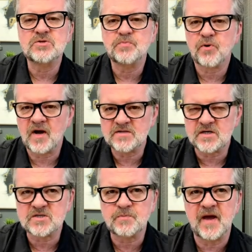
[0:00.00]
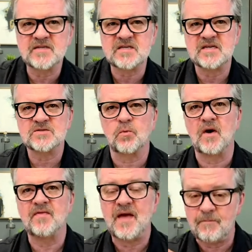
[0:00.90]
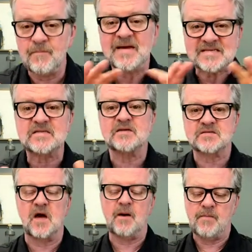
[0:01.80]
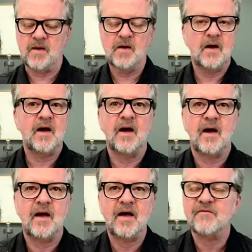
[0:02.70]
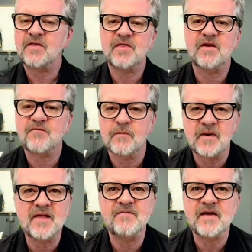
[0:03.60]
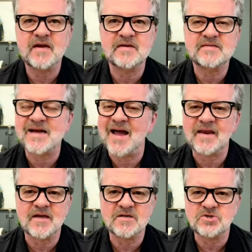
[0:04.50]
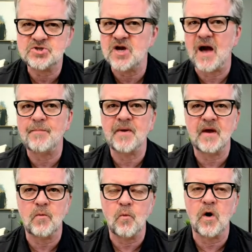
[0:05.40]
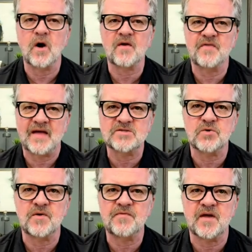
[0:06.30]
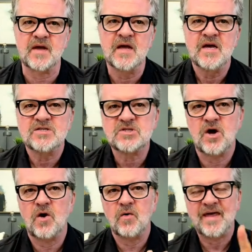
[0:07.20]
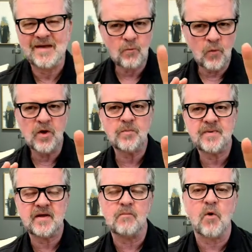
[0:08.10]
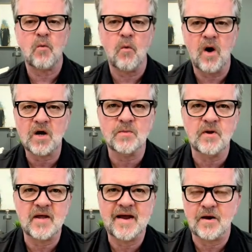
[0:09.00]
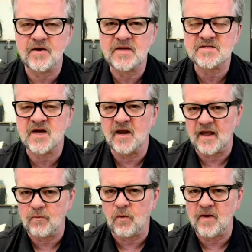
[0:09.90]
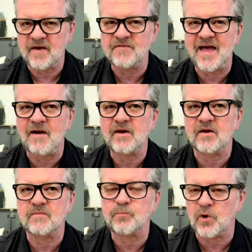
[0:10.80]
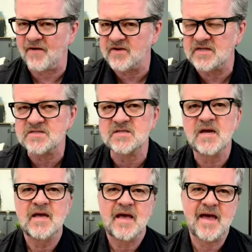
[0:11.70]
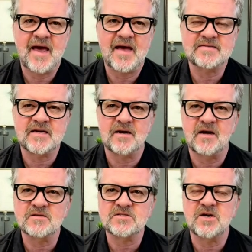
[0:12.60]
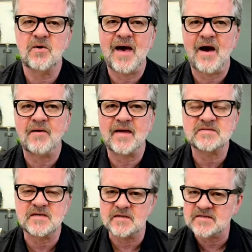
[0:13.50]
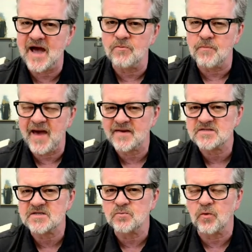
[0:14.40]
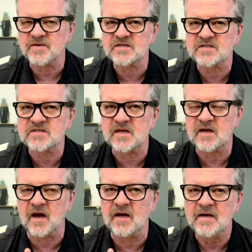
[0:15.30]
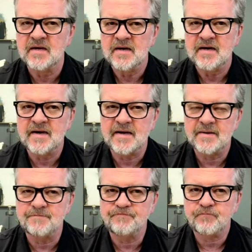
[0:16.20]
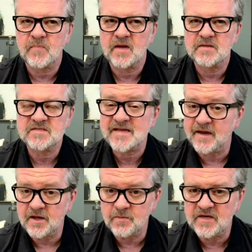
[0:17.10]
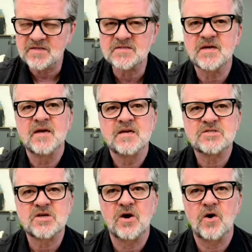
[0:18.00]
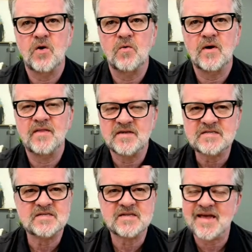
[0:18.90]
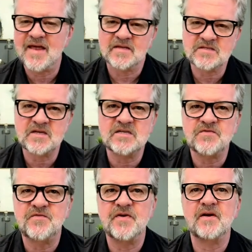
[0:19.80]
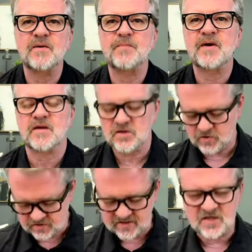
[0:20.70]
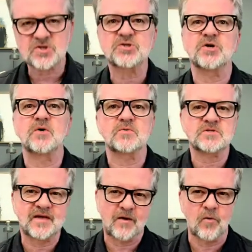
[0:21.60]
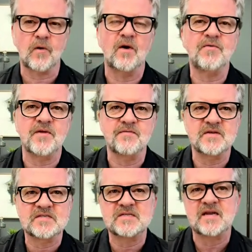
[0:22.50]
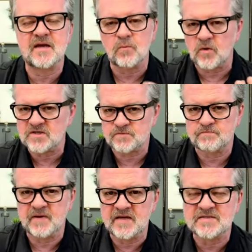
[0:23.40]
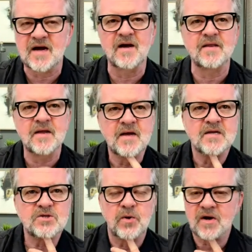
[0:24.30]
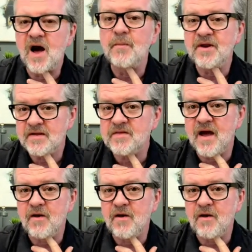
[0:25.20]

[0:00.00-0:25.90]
project space is one that mixes up everything from living, dining, shopping, work, that sort of thing. So it will be a more walkable area. It's kind of like what we have now here at Providence, and also out at Town Madison, where the stadium is. So this is, again, is very big news, and it shows the growth of the city and what's being done to accommodate that